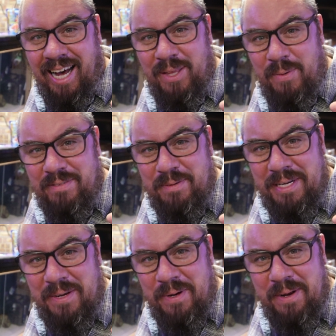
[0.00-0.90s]
Hello
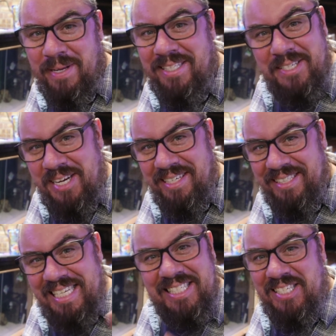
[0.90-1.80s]
everybody, welcome back to the
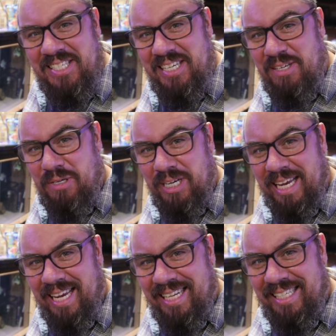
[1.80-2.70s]
channel, nice to see you
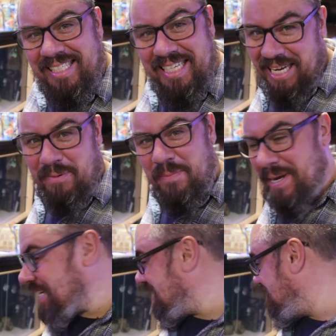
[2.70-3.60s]
again. Today we're
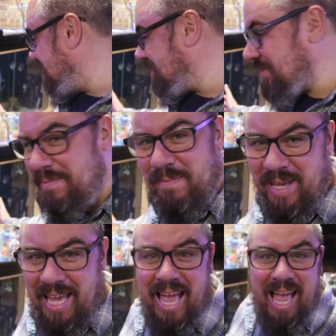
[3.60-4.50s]
back in the fish room,
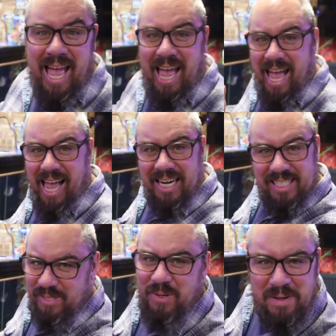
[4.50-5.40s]
and
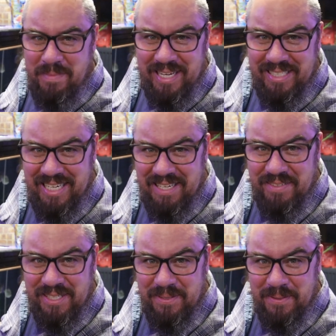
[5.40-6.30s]
it's not a mega tank
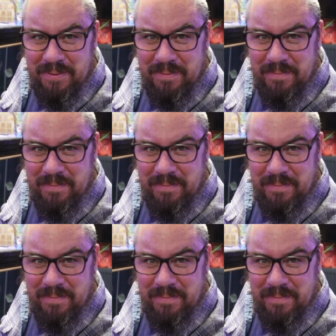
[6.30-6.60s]
video.